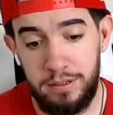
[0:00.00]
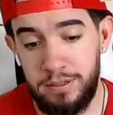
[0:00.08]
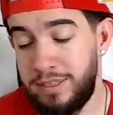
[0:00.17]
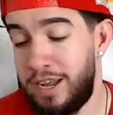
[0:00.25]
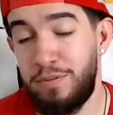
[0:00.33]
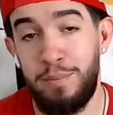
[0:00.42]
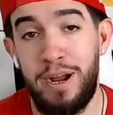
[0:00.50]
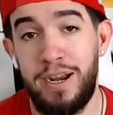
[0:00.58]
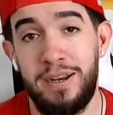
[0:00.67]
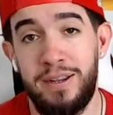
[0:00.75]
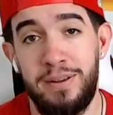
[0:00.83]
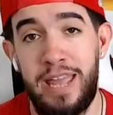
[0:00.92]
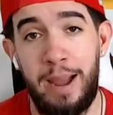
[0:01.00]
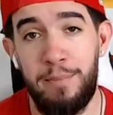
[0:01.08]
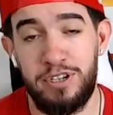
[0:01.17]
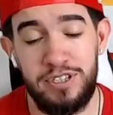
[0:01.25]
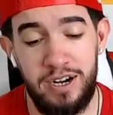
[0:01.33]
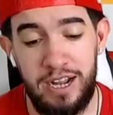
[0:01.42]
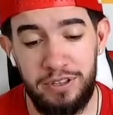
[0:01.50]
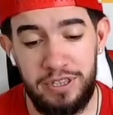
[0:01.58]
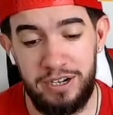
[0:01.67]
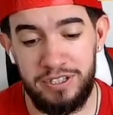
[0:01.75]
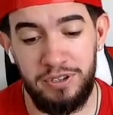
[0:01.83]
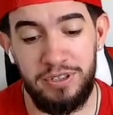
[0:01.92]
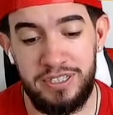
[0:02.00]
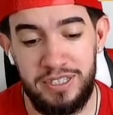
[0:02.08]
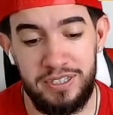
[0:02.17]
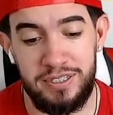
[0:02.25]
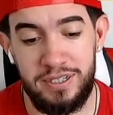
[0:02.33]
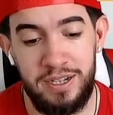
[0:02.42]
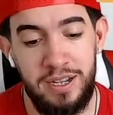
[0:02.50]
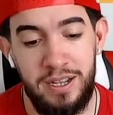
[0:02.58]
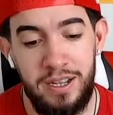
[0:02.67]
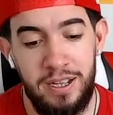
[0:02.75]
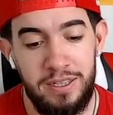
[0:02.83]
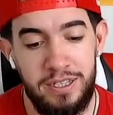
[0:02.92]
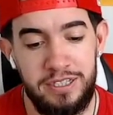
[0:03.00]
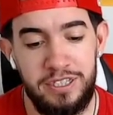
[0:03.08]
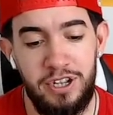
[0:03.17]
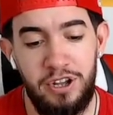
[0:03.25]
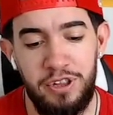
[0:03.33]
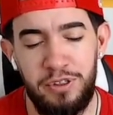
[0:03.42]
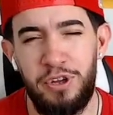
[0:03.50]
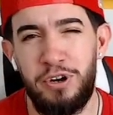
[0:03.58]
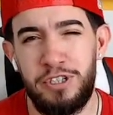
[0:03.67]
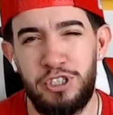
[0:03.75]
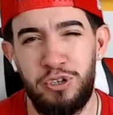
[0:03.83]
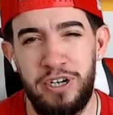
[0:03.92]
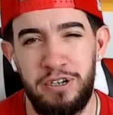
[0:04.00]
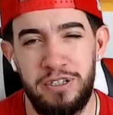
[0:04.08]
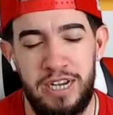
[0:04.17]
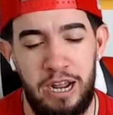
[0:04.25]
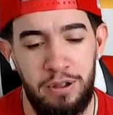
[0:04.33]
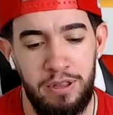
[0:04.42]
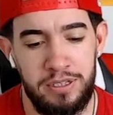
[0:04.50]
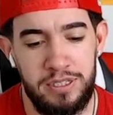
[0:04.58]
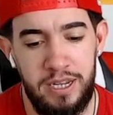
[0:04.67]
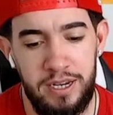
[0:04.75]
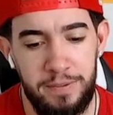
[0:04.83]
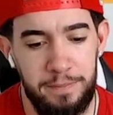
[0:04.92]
Never mind. Gabbert's not out there. So this is all the third stringers now, it looks like.